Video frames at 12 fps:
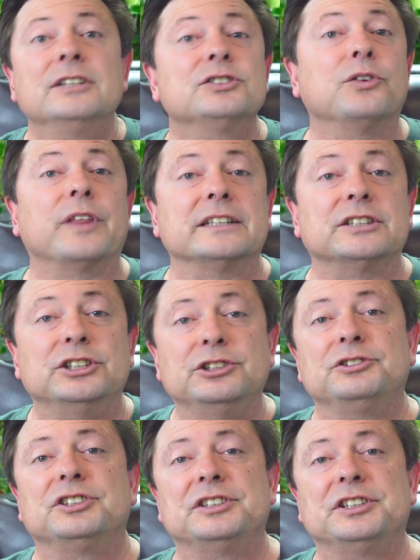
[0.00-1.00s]
So that's a
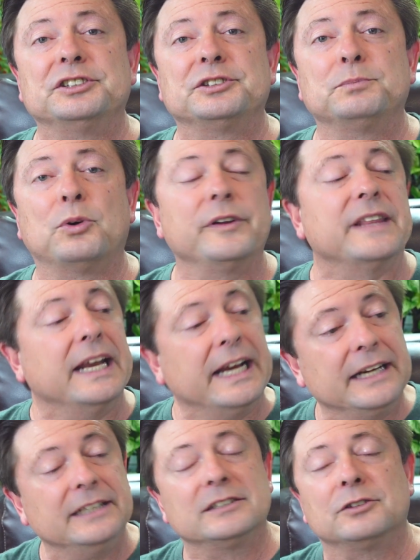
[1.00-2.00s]
huge decision point that
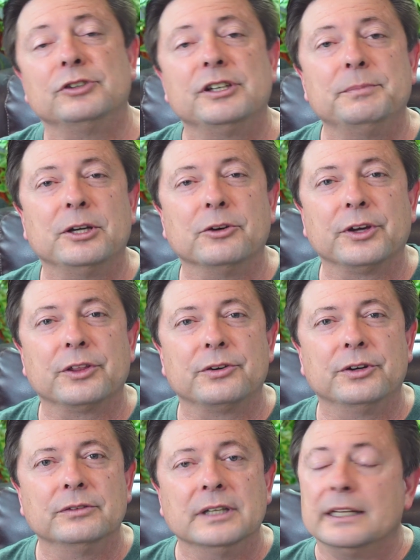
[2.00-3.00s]
Eddy is going to be going
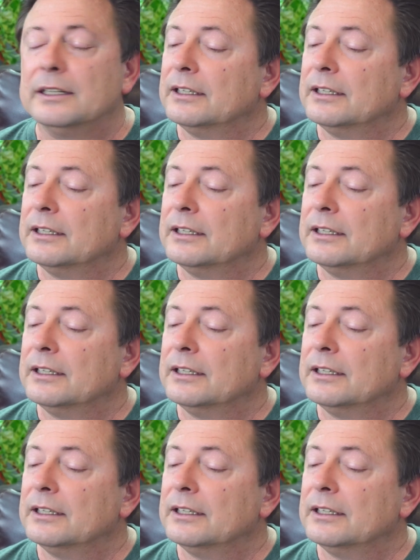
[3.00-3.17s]
through.